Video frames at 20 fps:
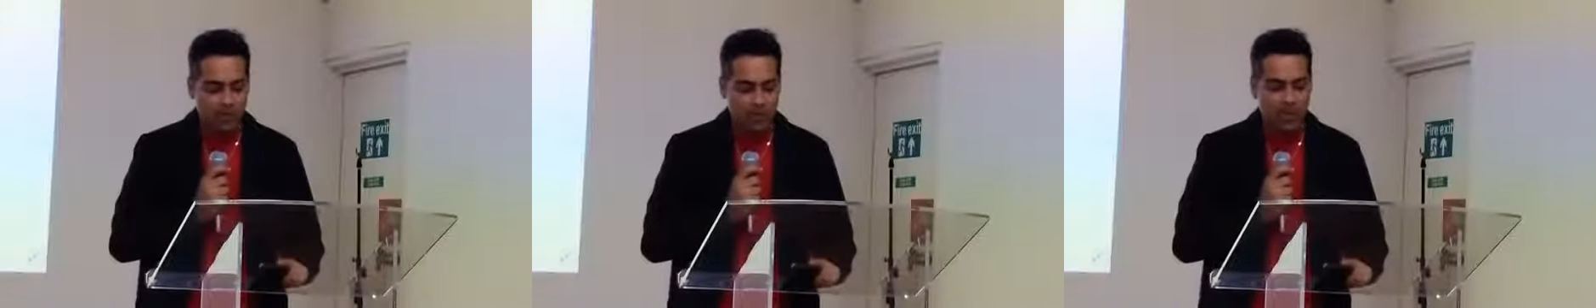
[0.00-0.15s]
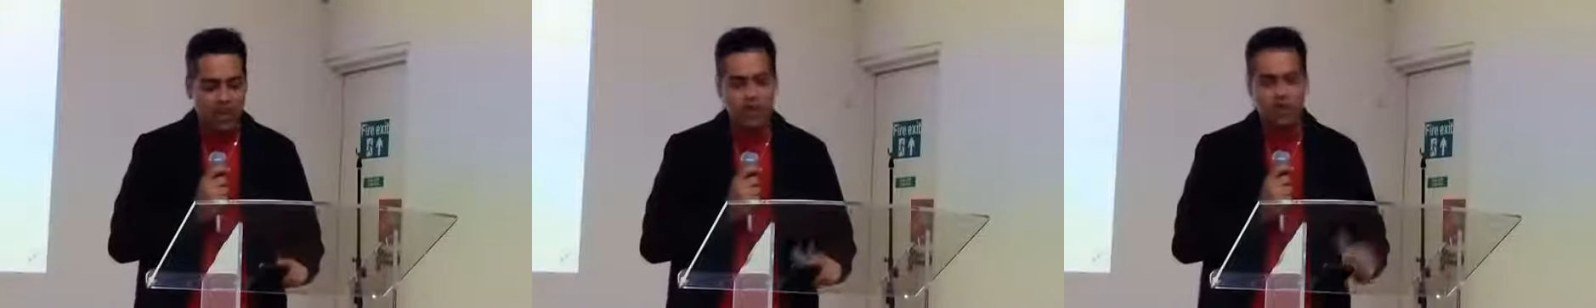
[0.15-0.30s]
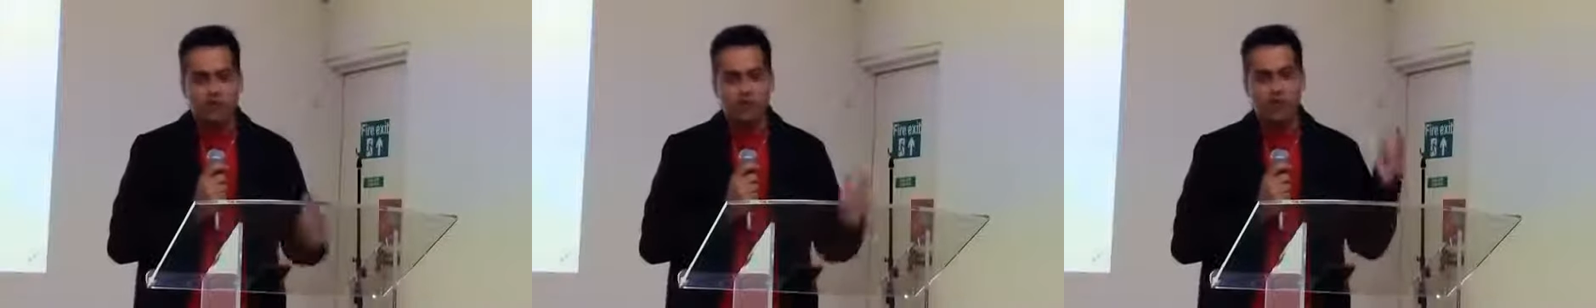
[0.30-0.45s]

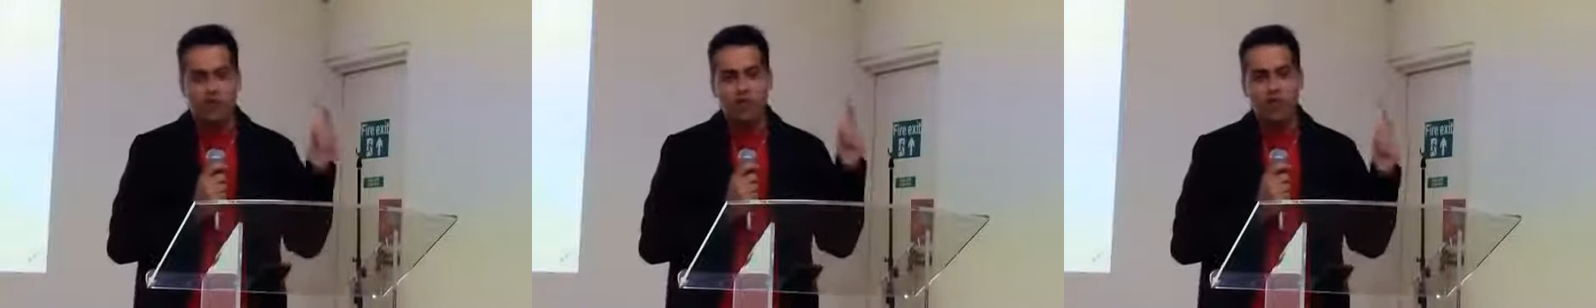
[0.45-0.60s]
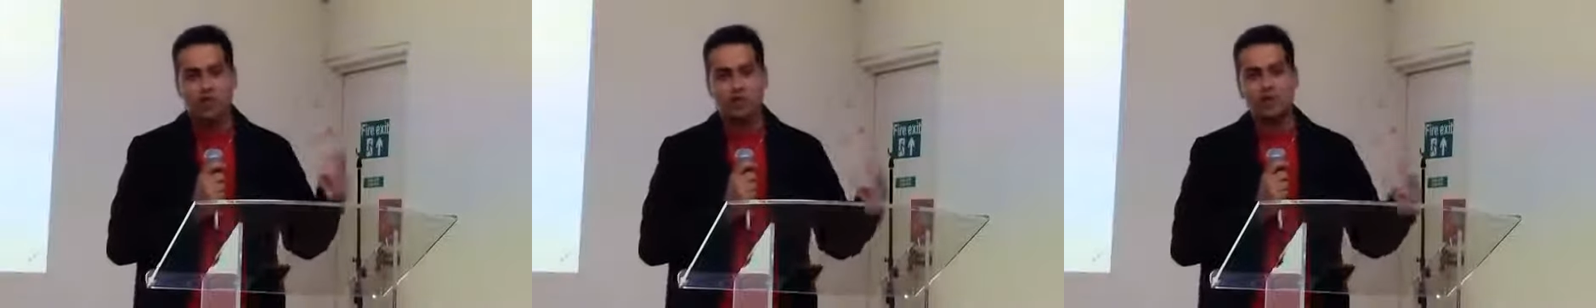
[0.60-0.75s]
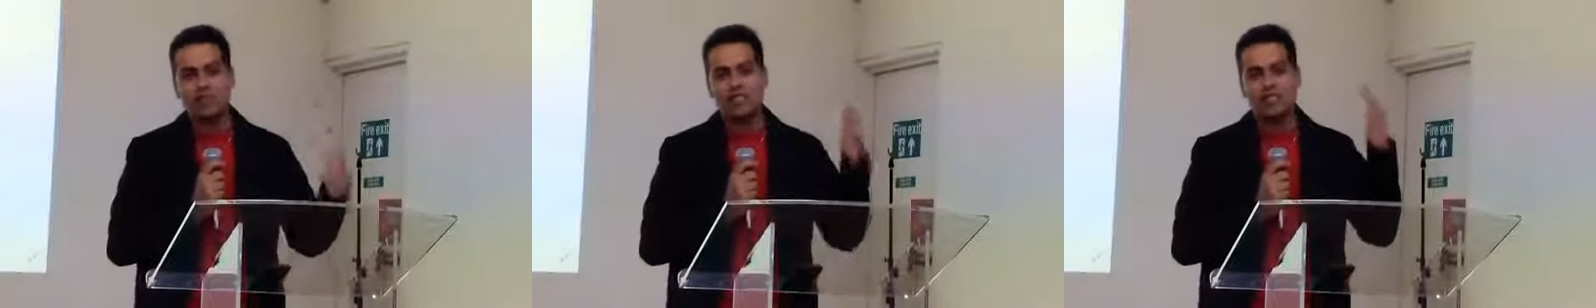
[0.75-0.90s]
and the
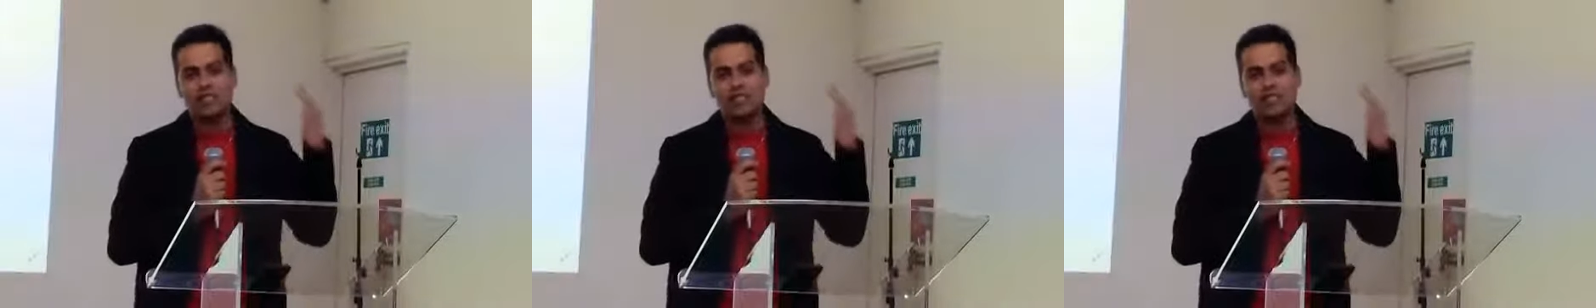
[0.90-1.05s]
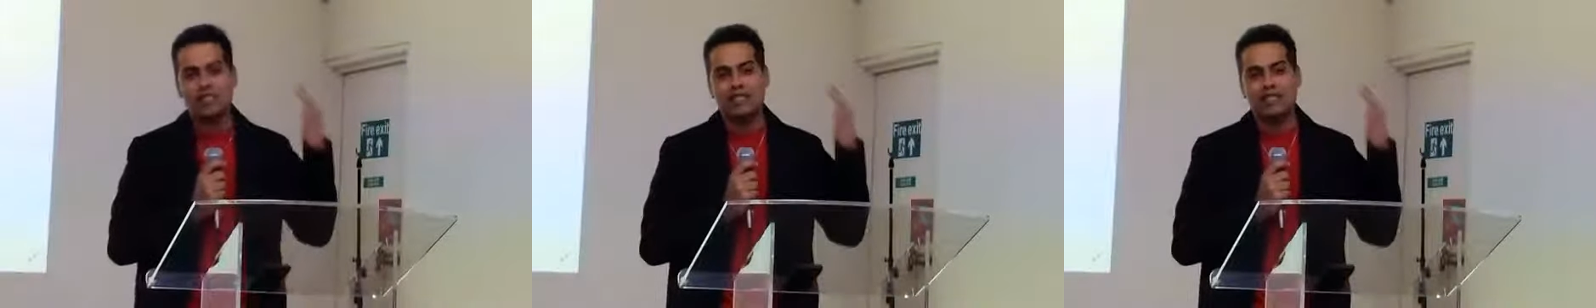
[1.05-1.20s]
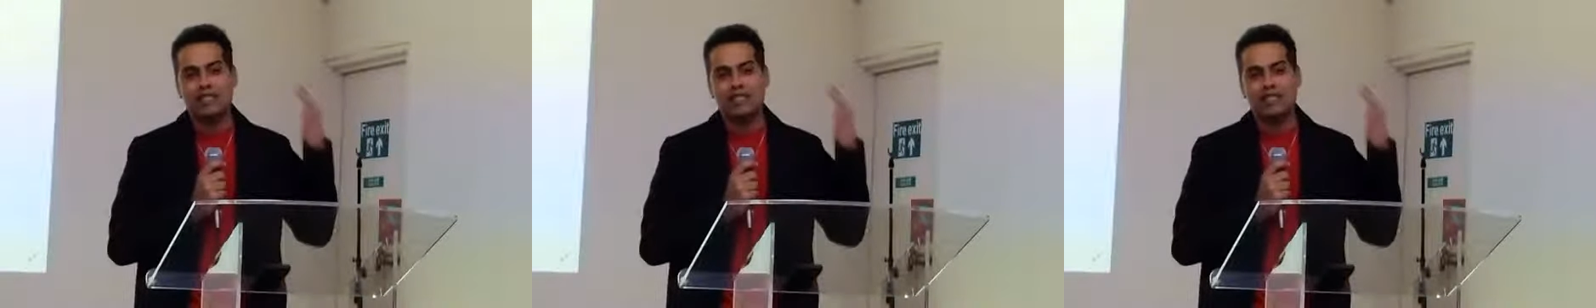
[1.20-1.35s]
movements
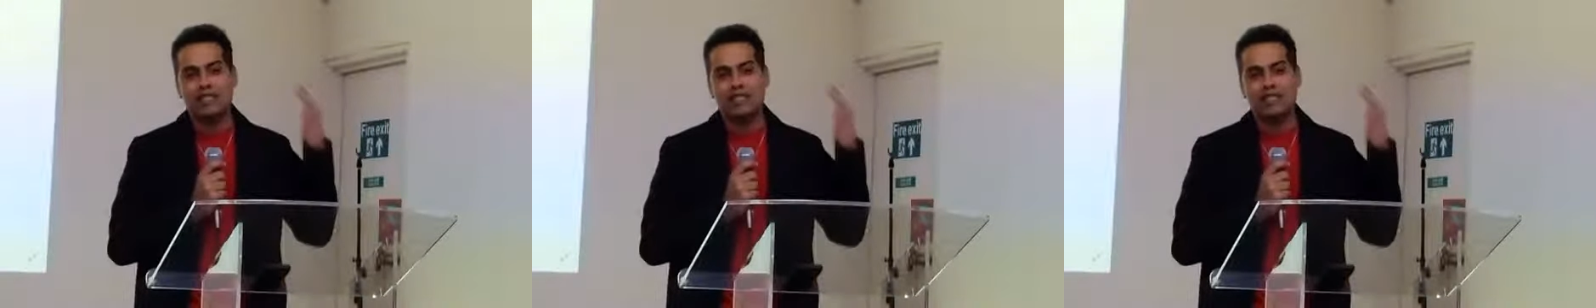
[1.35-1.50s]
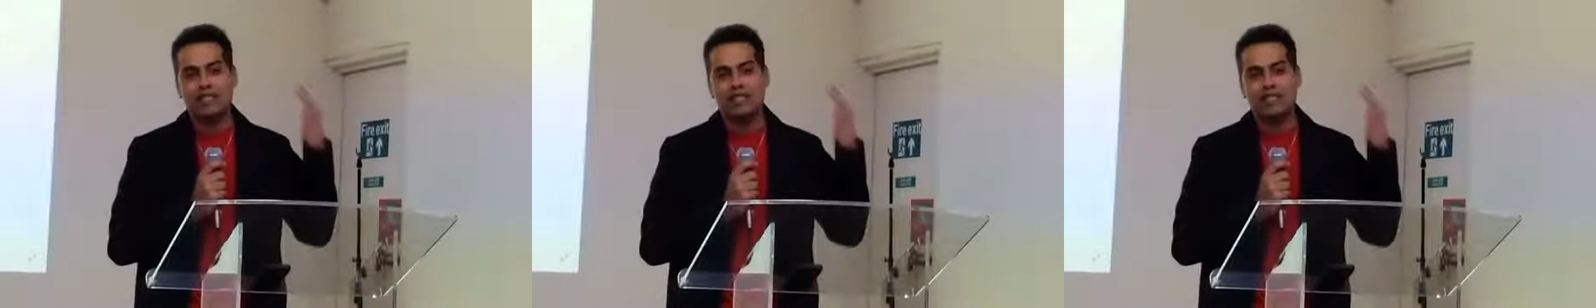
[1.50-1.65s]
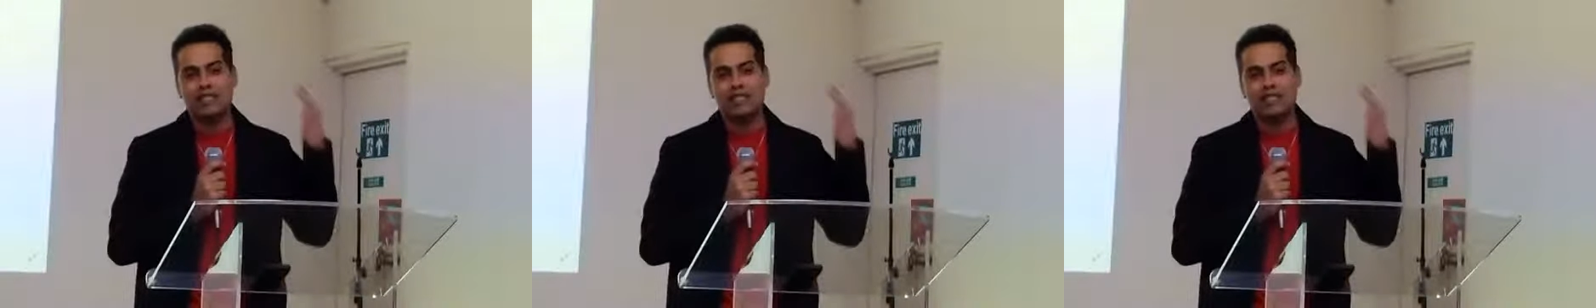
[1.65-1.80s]
against
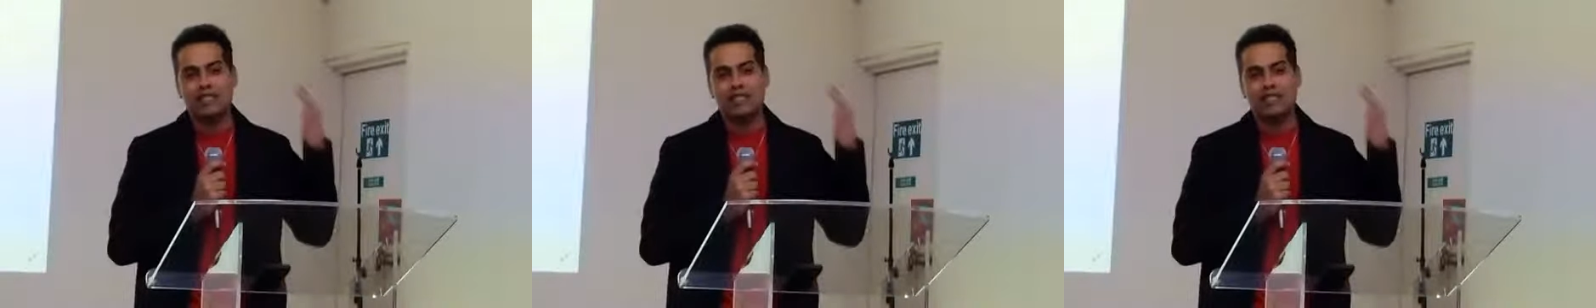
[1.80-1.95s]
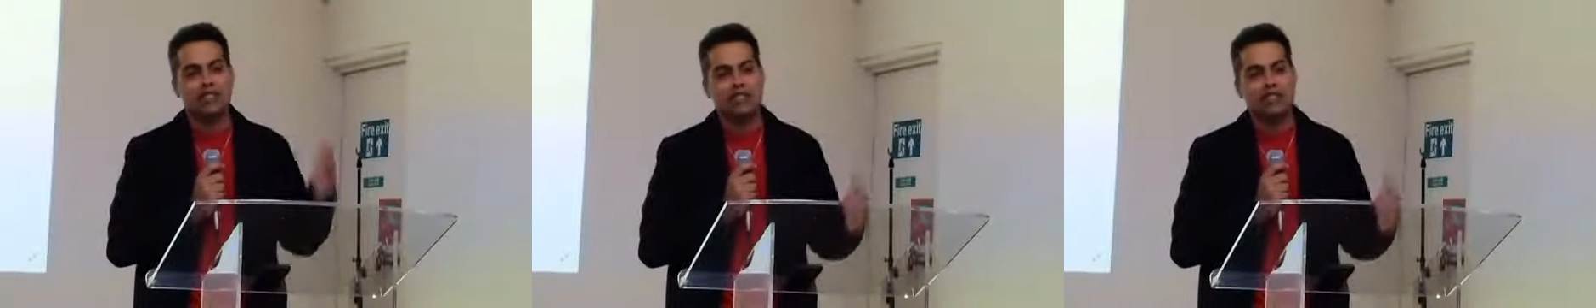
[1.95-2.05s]
austerity,